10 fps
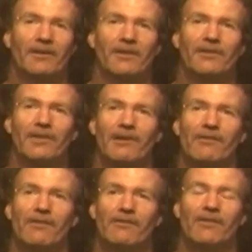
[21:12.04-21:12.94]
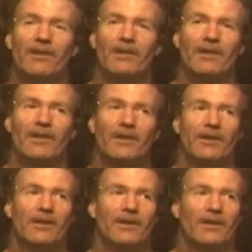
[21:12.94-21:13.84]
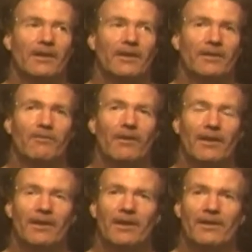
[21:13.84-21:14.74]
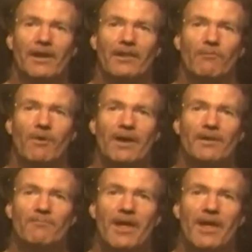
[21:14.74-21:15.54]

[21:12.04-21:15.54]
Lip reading: lyric is the way you